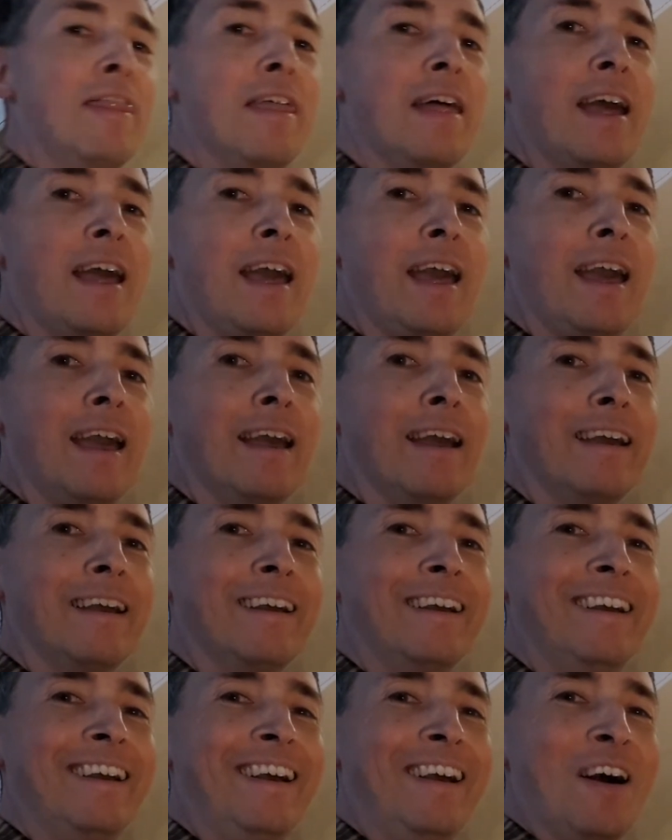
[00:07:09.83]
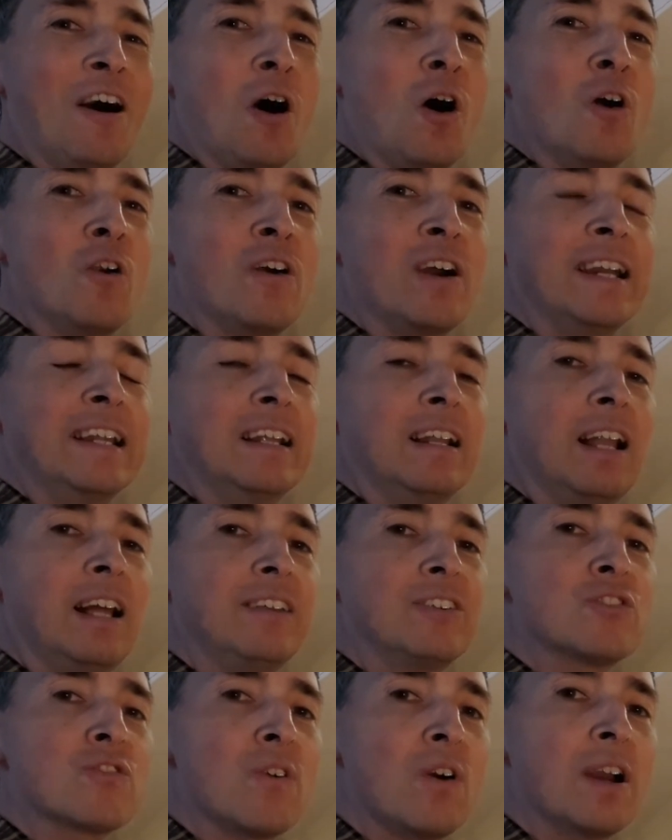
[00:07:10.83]
there. All right,
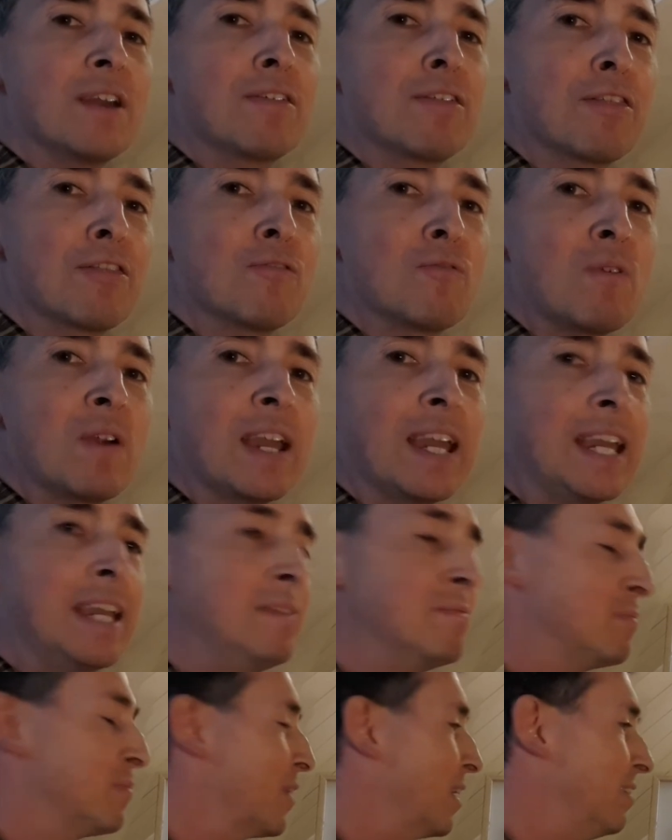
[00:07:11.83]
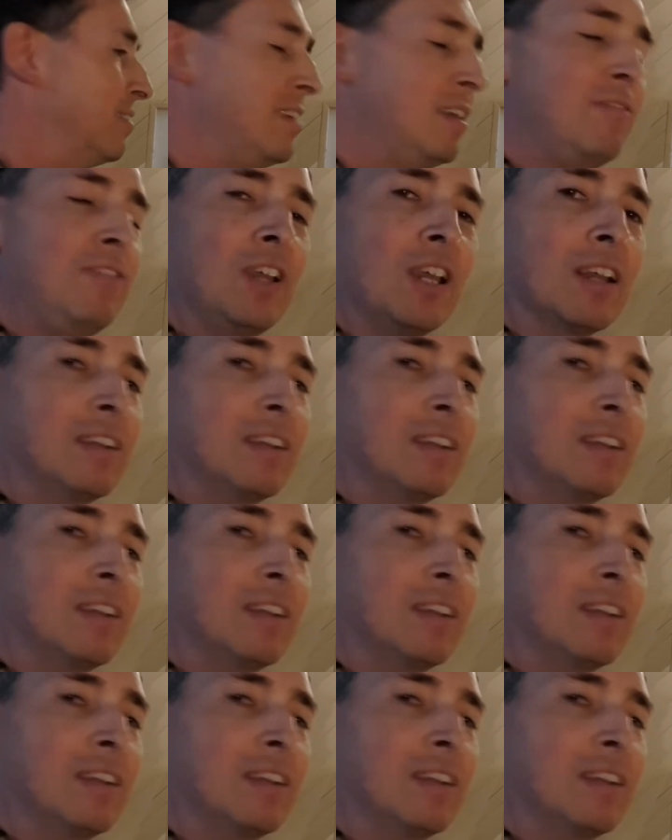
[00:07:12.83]
let's try 3. Let's see if you